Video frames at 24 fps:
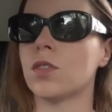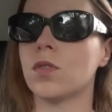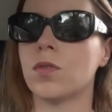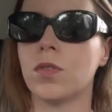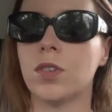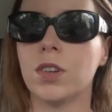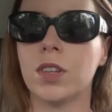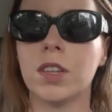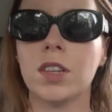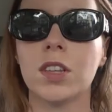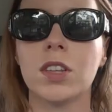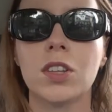so
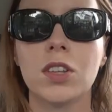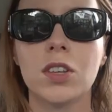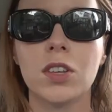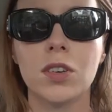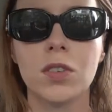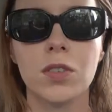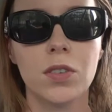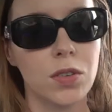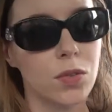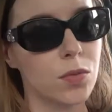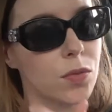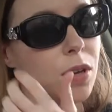
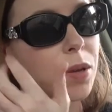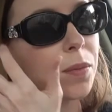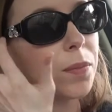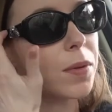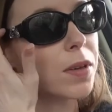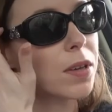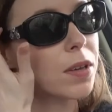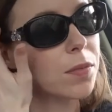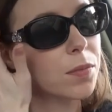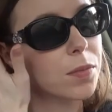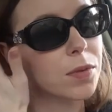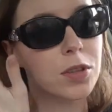Francisco is
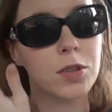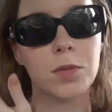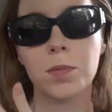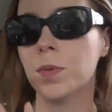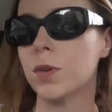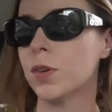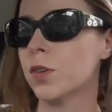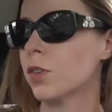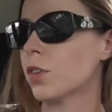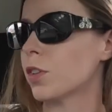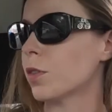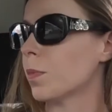wiping up his
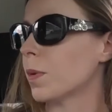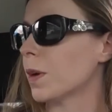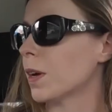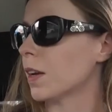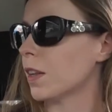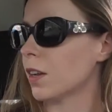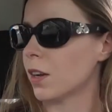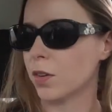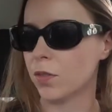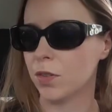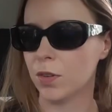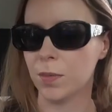puke
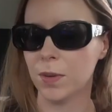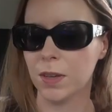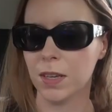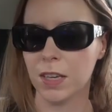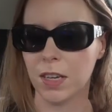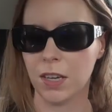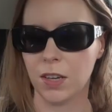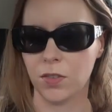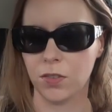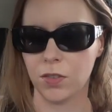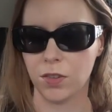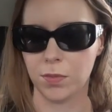spot. Are we being
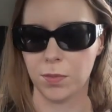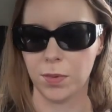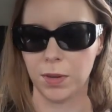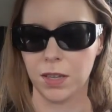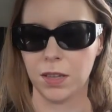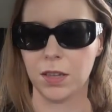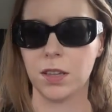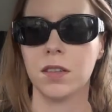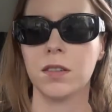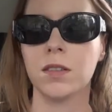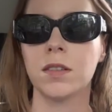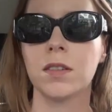hounded by
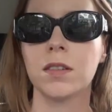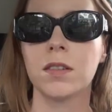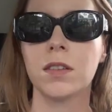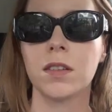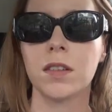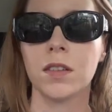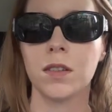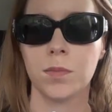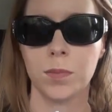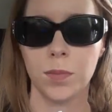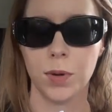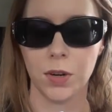the
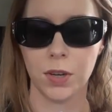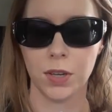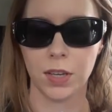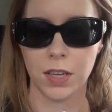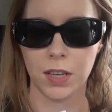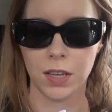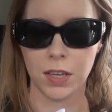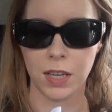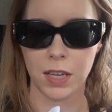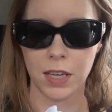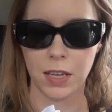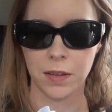barking
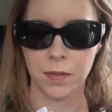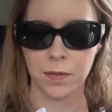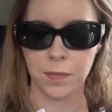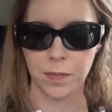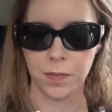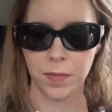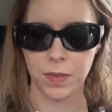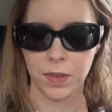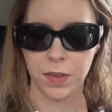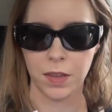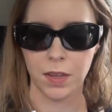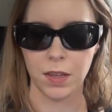guy?
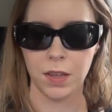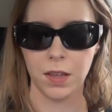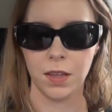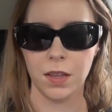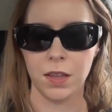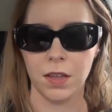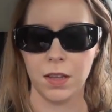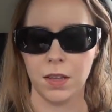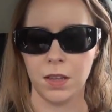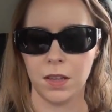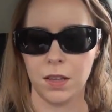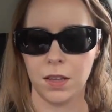I
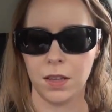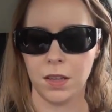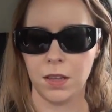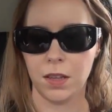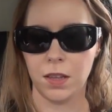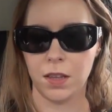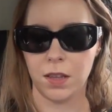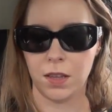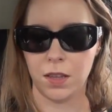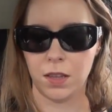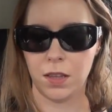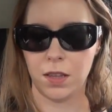don't know,
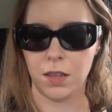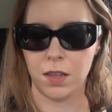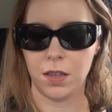maybe.